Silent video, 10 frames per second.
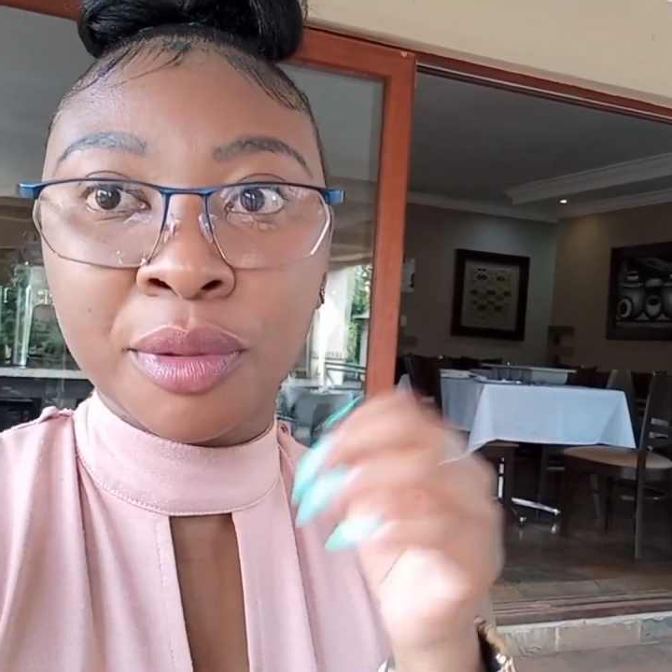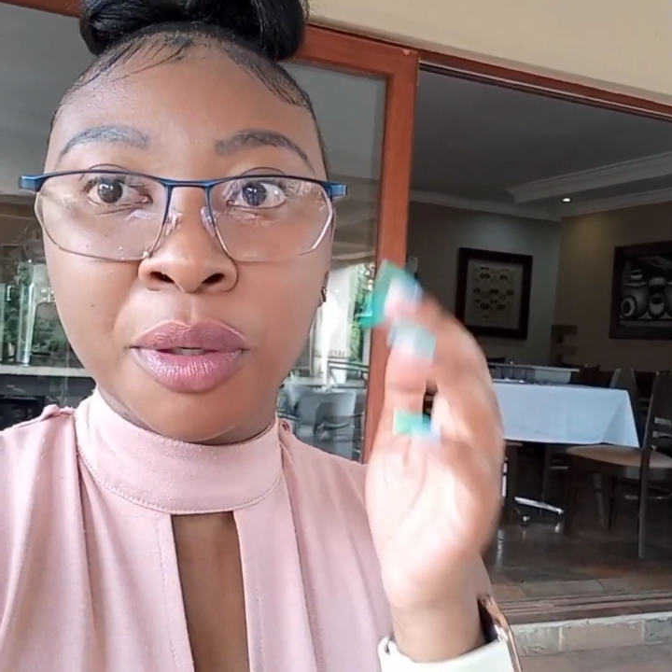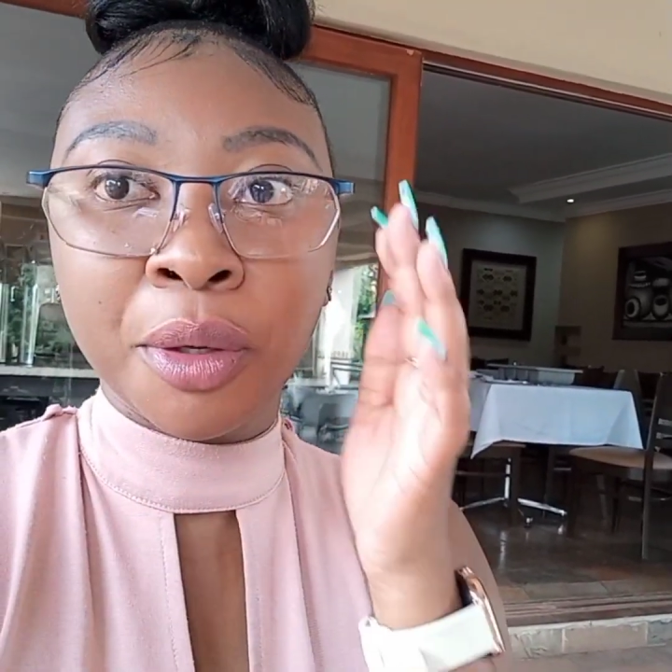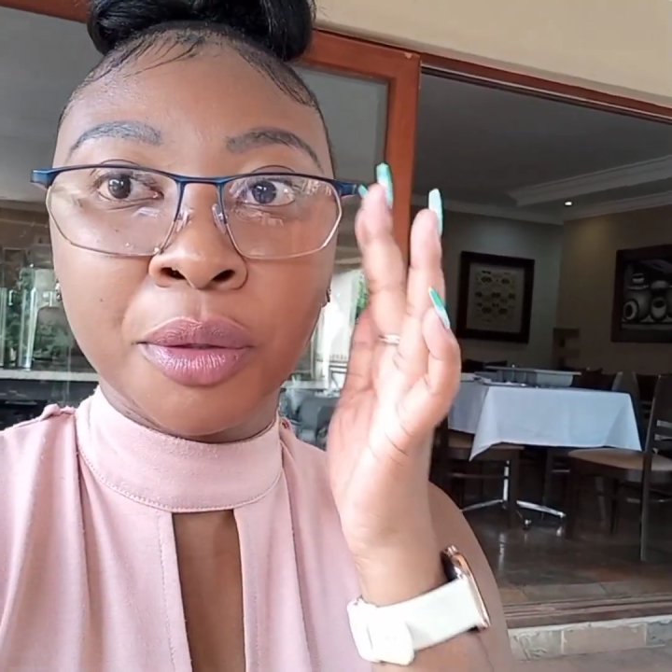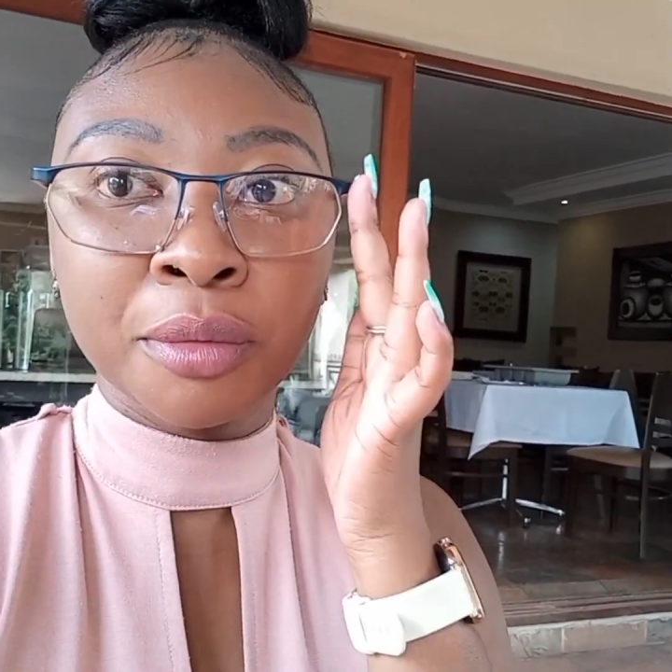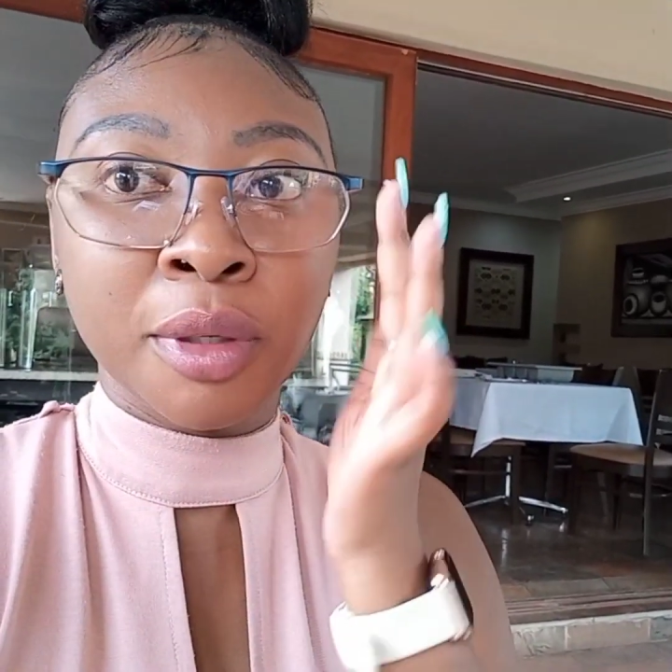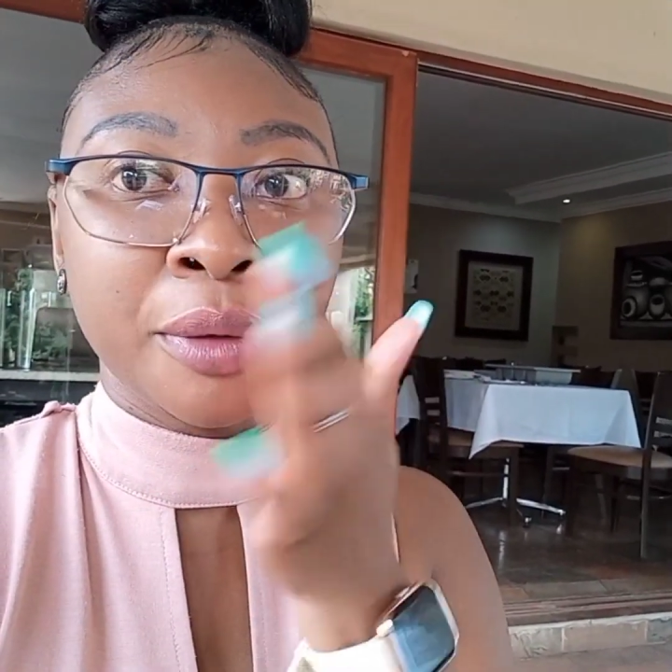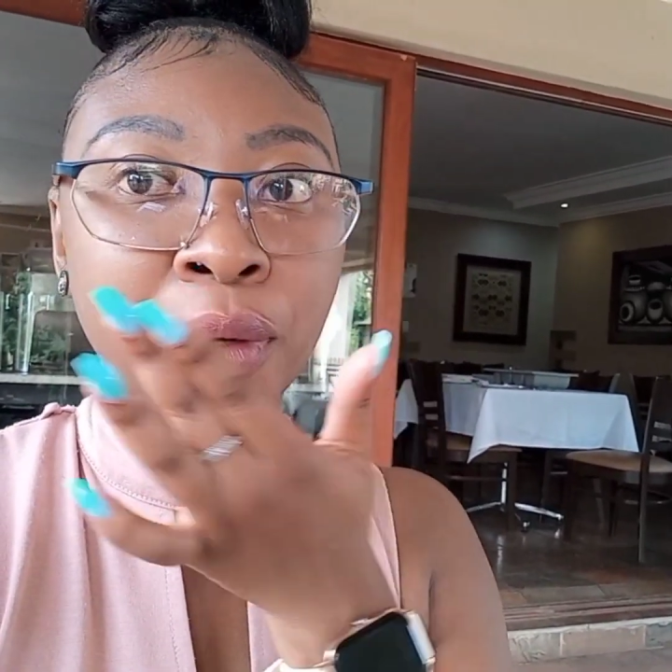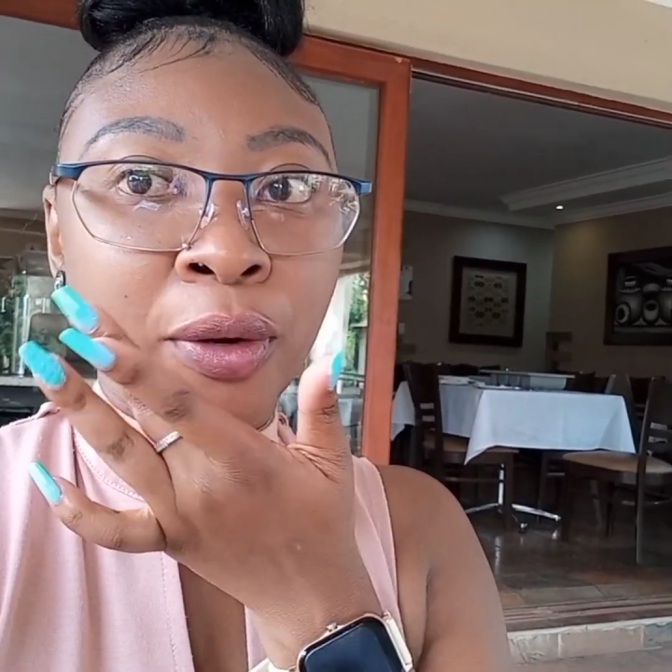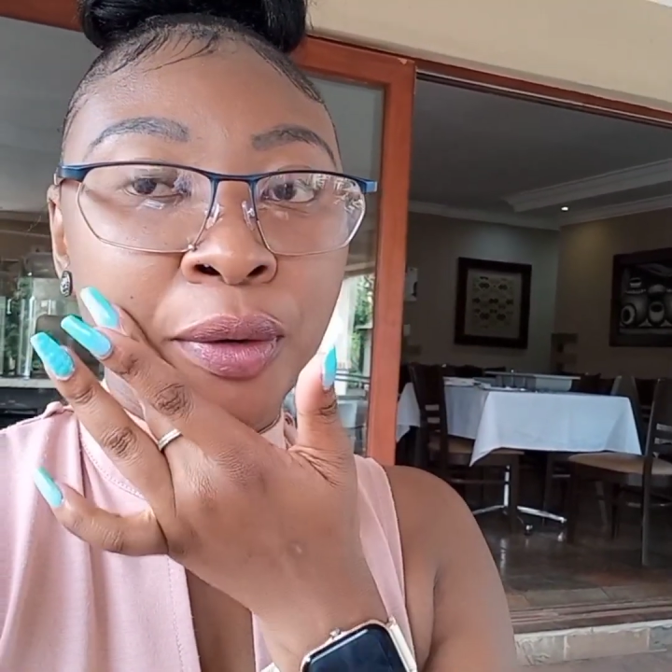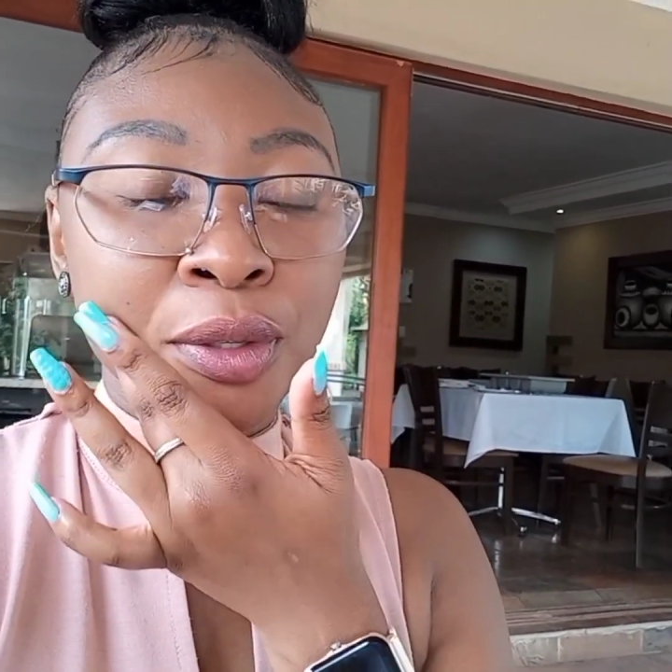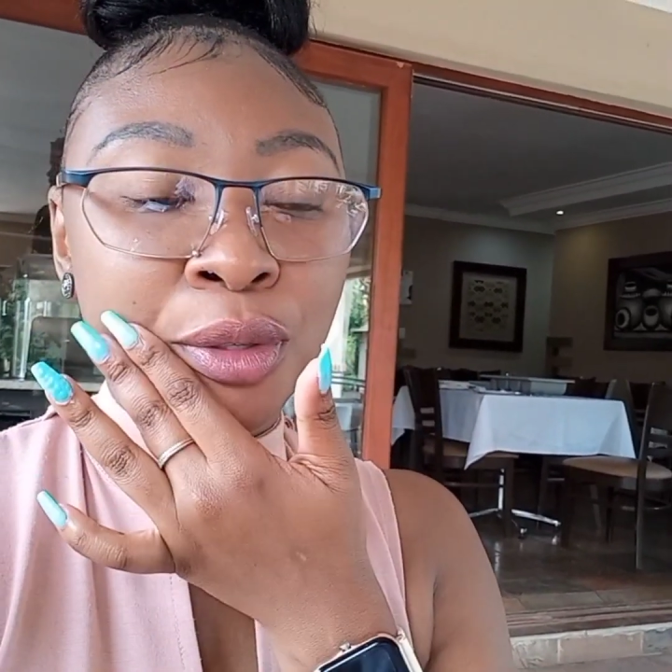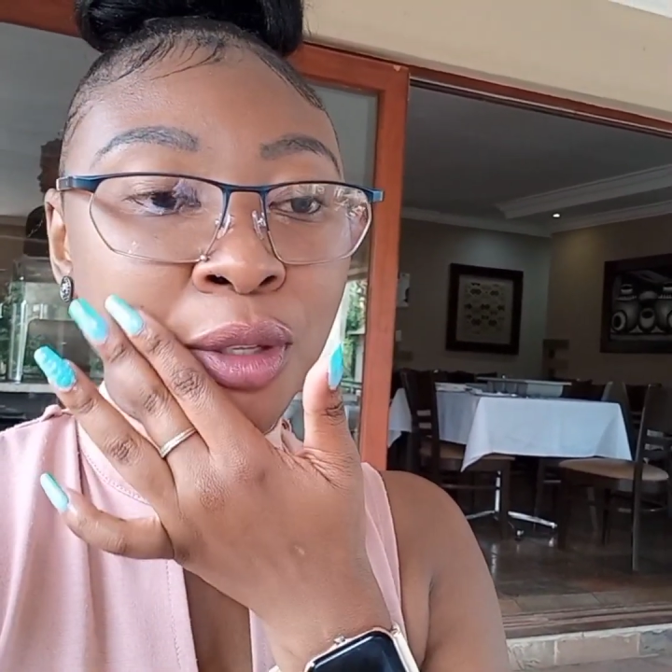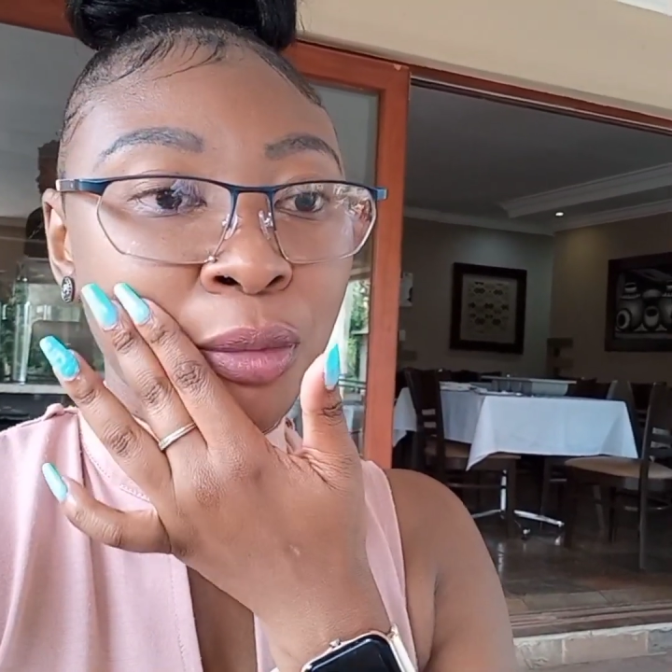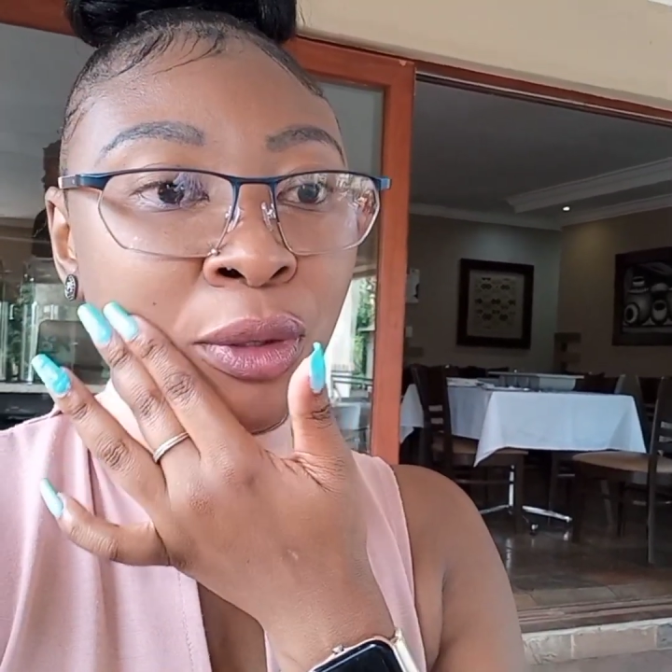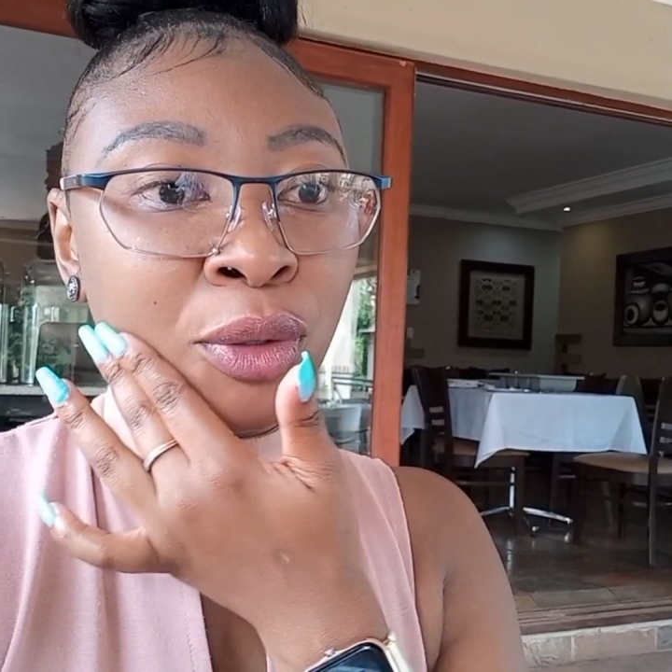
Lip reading: home. Or we're going to the mall.